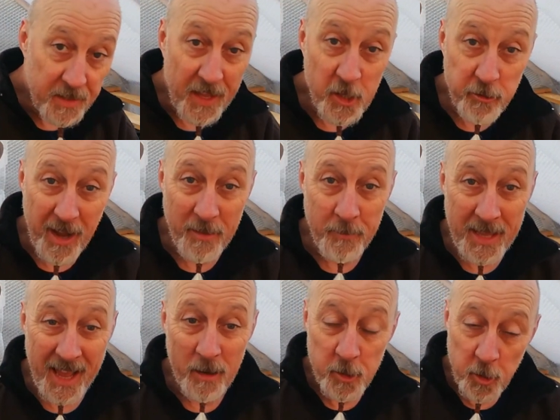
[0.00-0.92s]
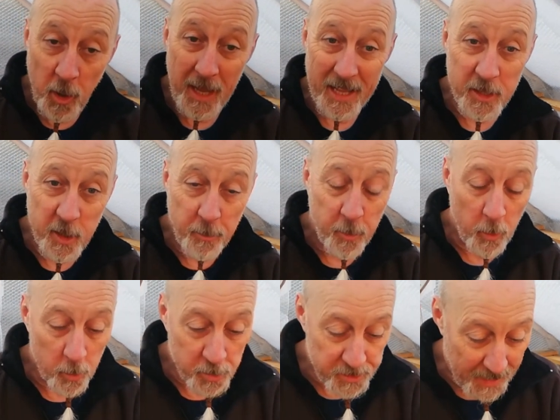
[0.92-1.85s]
they drowned me out, so I had to
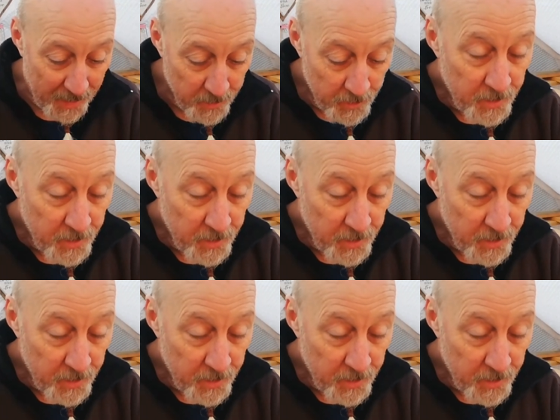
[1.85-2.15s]
pause there.